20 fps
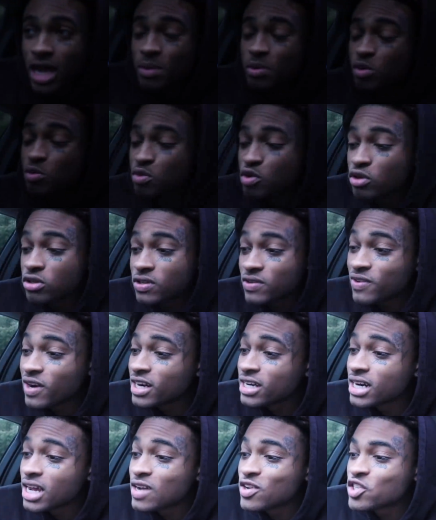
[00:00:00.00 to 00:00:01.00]
Apple Music
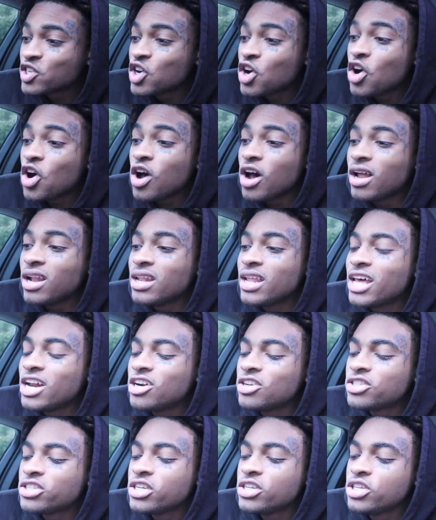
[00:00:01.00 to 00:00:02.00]
right now. It's called A
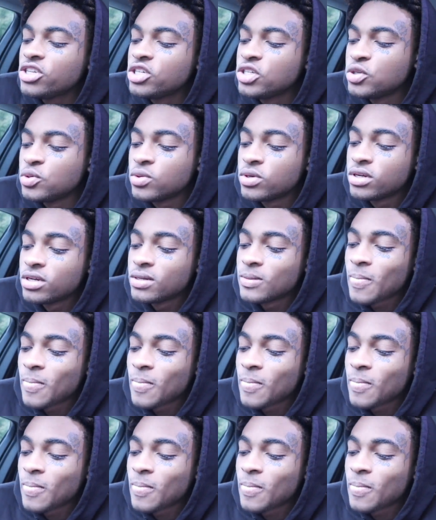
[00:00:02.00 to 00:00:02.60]
Letter to You.